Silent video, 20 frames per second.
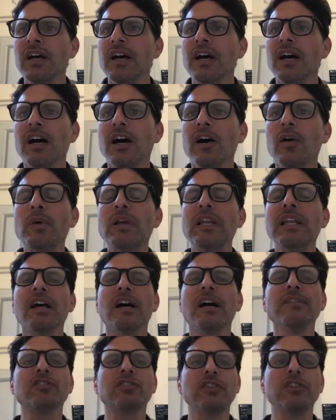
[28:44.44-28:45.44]
Uh, we
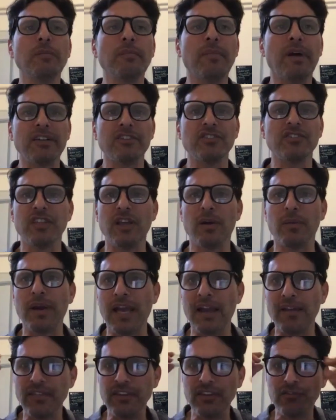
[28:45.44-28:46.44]
love so much that we're
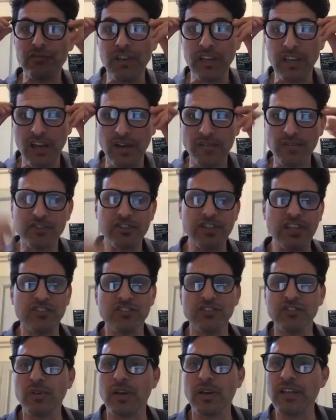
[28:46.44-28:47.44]
having these great
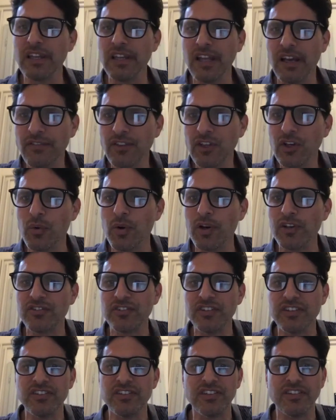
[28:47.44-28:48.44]
conversations. I love the
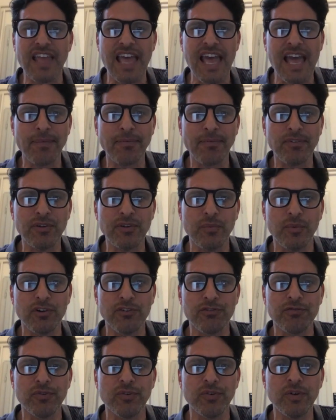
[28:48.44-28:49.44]
questions. It's absolutely
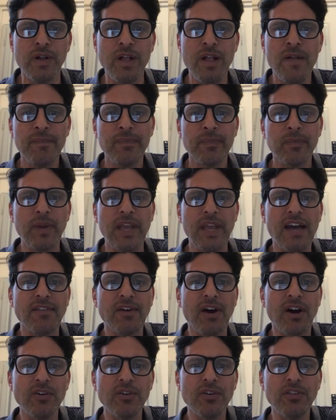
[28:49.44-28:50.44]
wonderful. We have
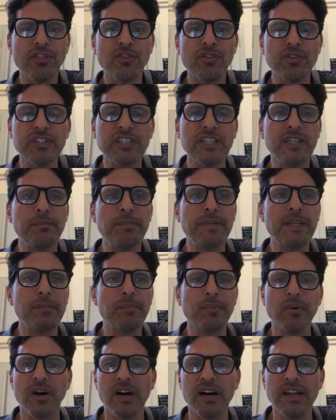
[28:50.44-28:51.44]
113
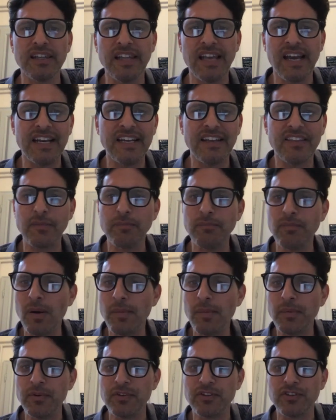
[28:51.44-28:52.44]
people online at the
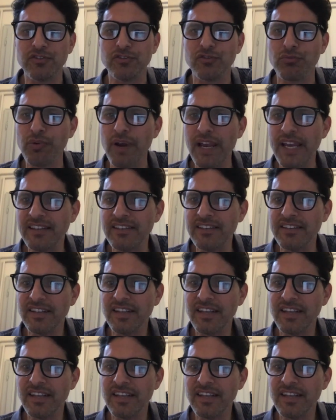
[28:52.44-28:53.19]
moment, which is great.